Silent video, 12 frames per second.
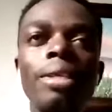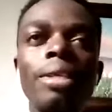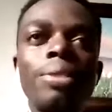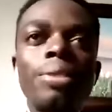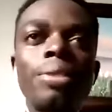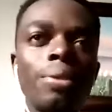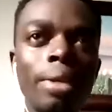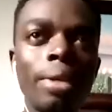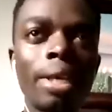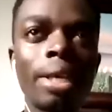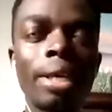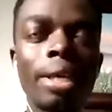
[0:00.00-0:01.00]
not so good
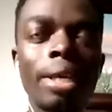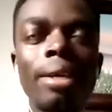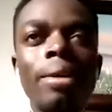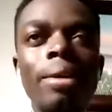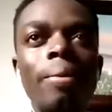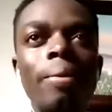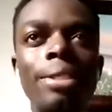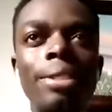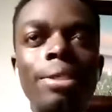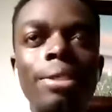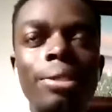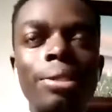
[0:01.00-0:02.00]
here. Why is it
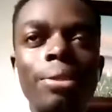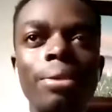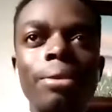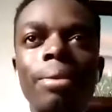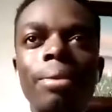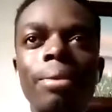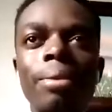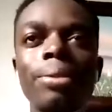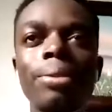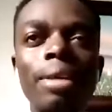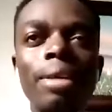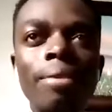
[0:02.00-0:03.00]
not so good? Because we
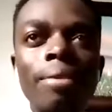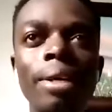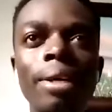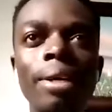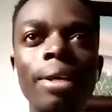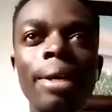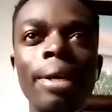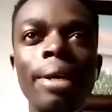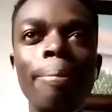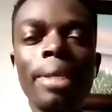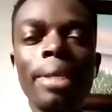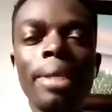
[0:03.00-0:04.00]
have
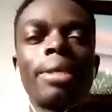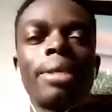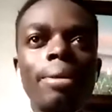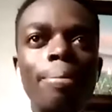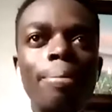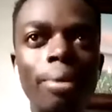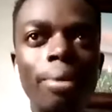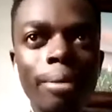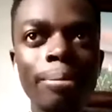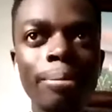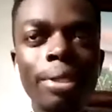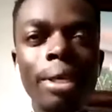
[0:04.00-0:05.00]
many external
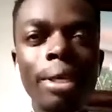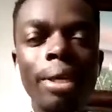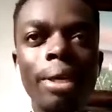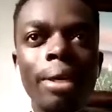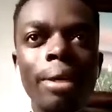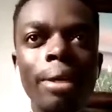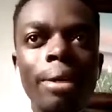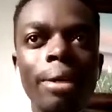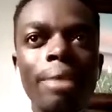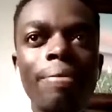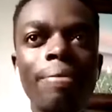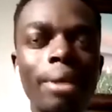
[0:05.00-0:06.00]
problems,
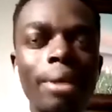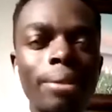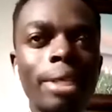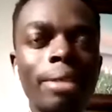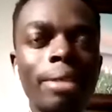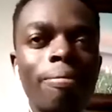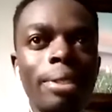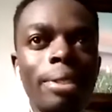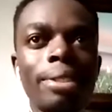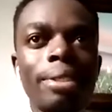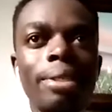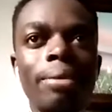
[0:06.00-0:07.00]
even outside of
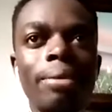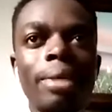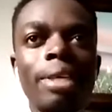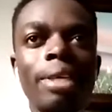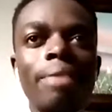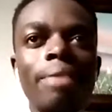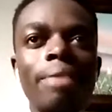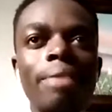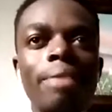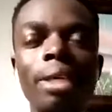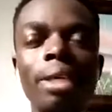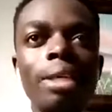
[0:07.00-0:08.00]
business. We have,
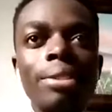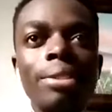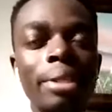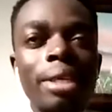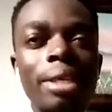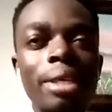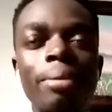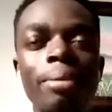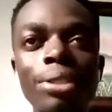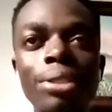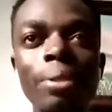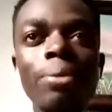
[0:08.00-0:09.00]
just like you
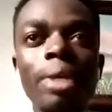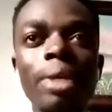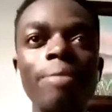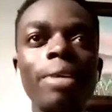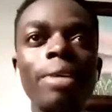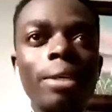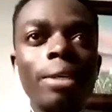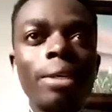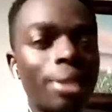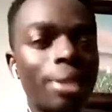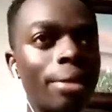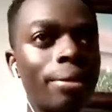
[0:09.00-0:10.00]
mentioned, we have
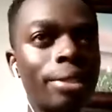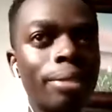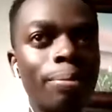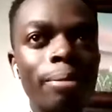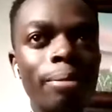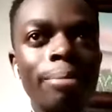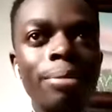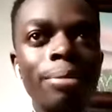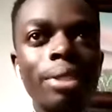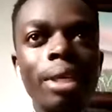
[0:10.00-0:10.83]
security problems.